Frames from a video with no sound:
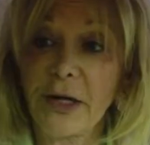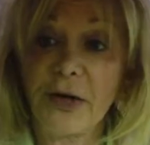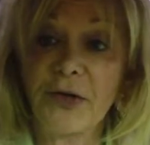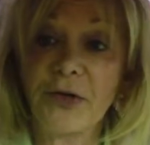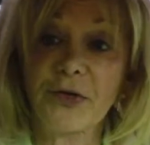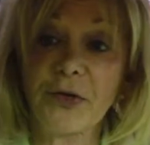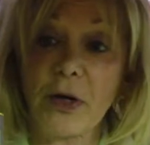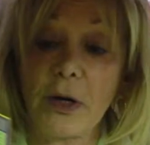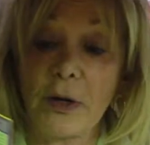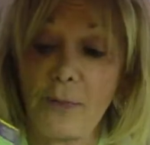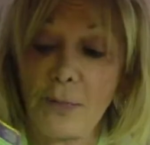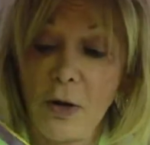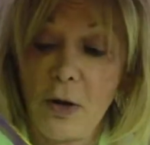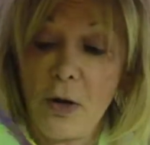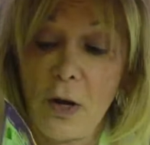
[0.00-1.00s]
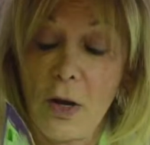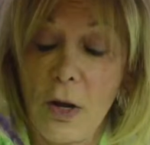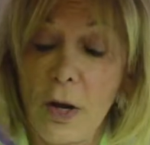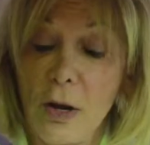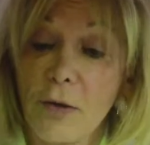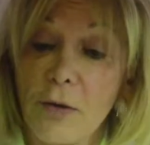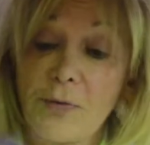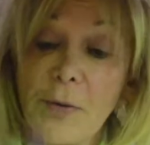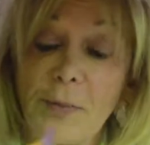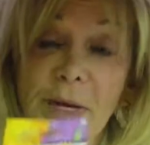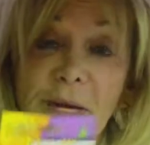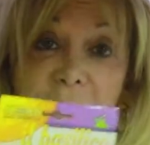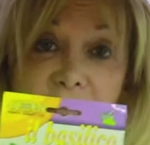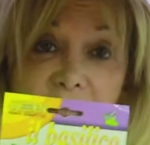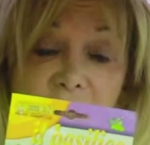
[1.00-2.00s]
is from
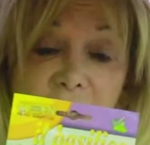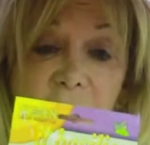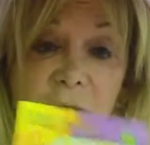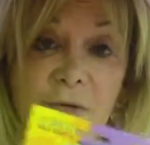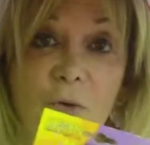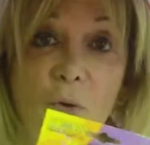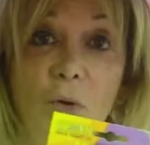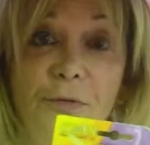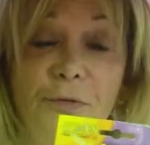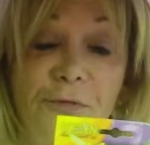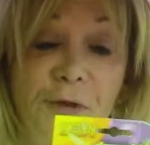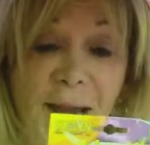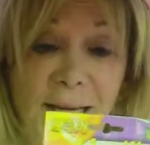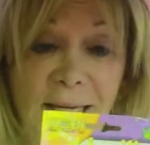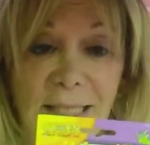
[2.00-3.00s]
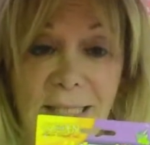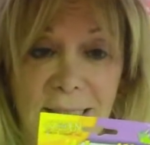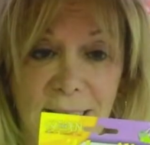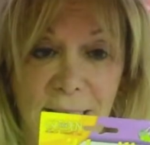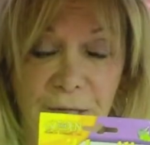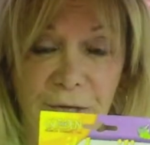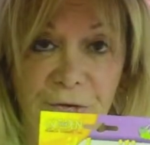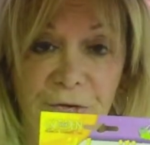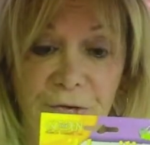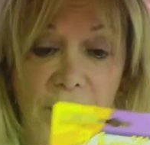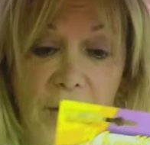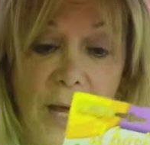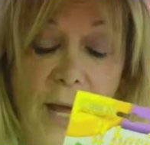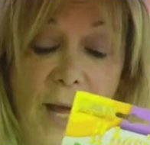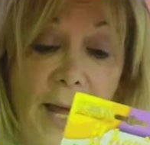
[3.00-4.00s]
Italy. It's called Frankie seeds,
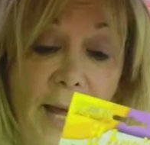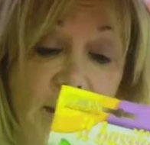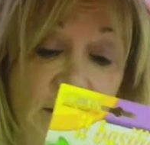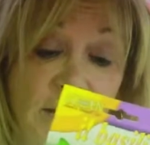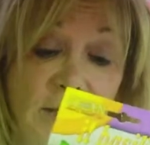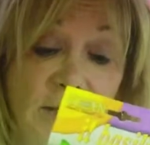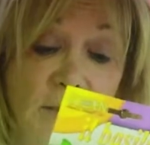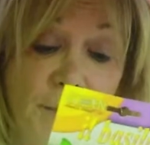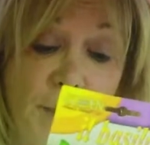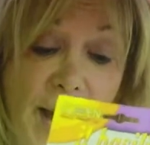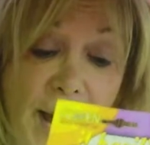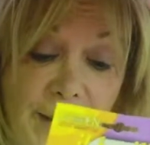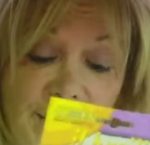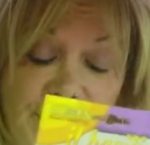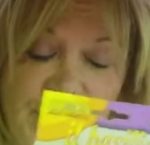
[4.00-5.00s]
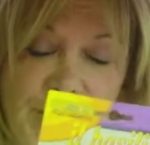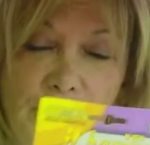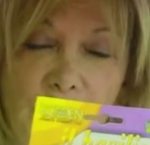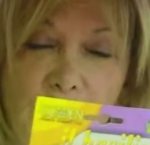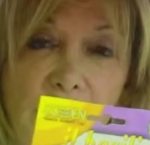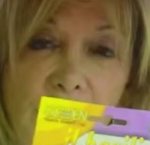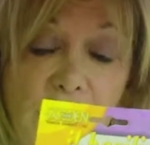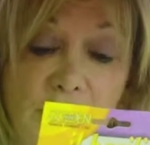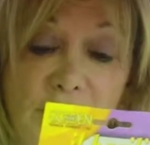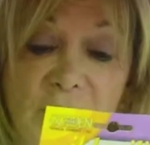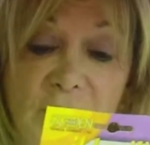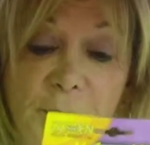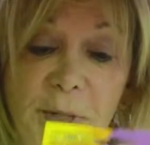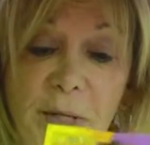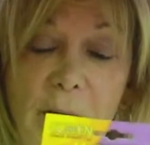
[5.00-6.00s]
and in this package there
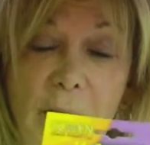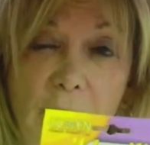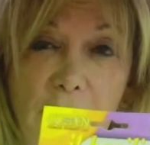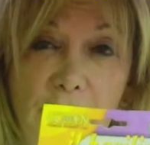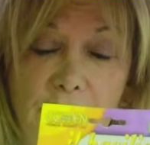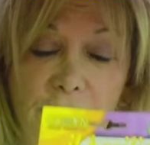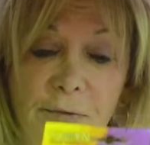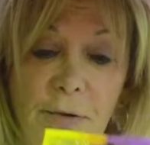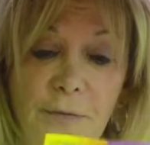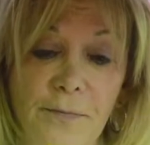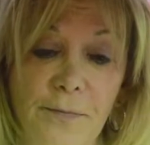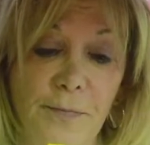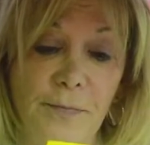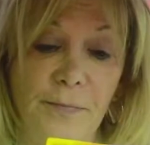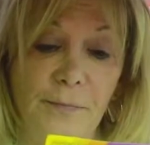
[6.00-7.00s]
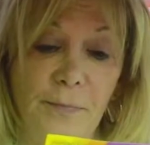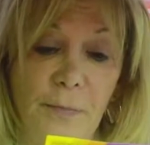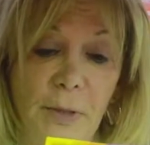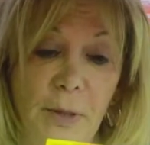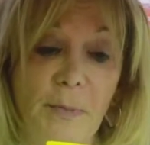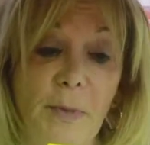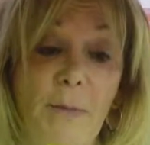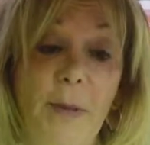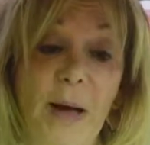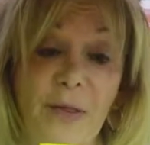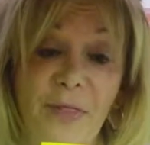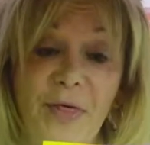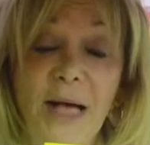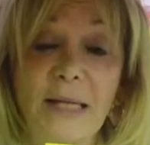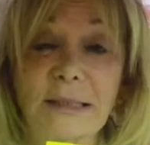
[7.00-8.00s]
must be about
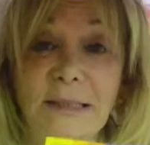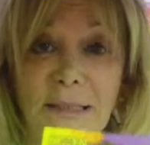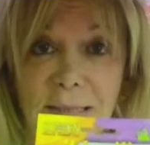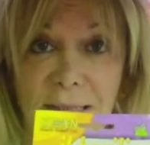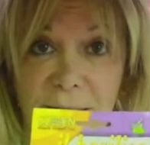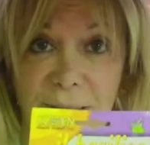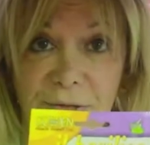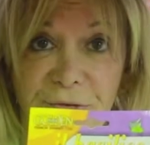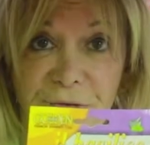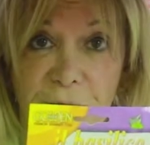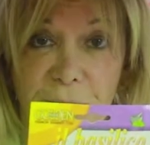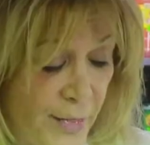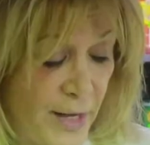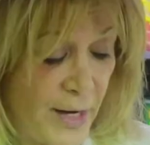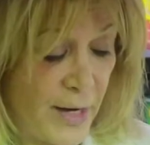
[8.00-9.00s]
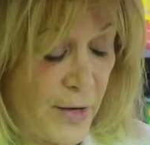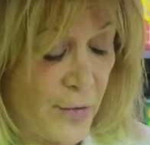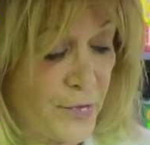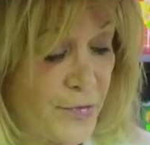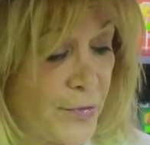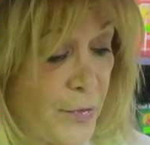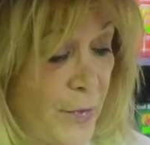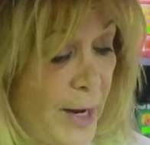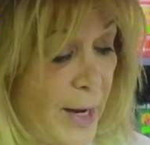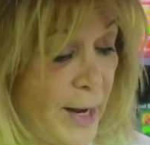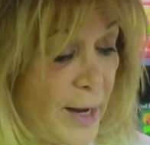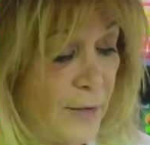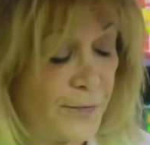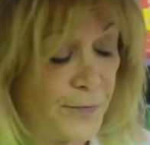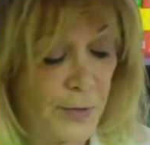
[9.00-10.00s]
1,000 seeds. And then I also
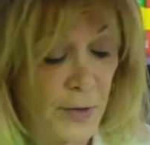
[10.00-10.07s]
have